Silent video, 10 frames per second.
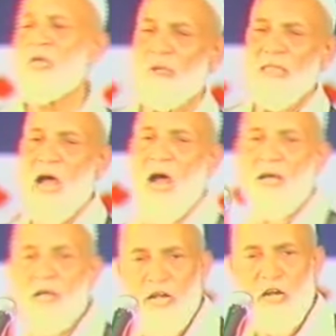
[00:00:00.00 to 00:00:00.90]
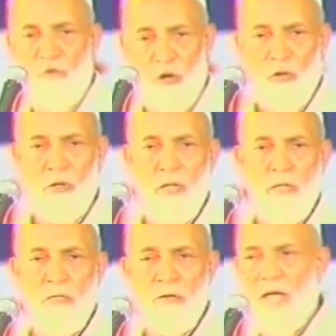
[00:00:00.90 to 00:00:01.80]
was a hard-headed fellow,
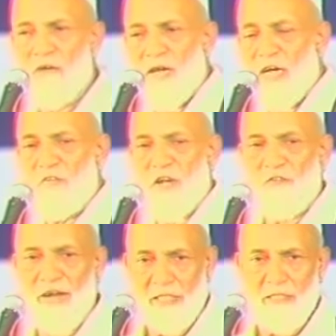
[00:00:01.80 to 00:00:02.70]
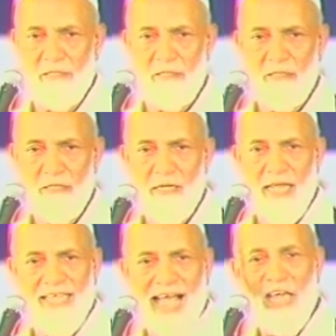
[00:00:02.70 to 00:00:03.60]
you know, ever ready for a fight.
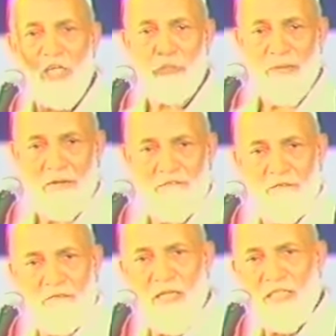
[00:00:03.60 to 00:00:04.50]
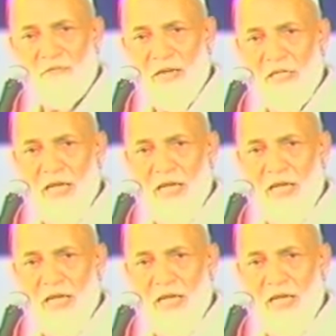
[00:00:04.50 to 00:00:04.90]
Like the Irishman, there's a fighting